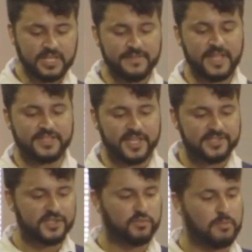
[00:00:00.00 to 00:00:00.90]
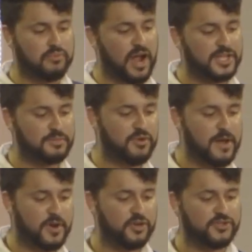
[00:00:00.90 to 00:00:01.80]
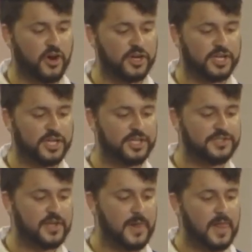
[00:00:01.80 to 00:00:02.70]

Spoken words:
that this is what pride's primary target is,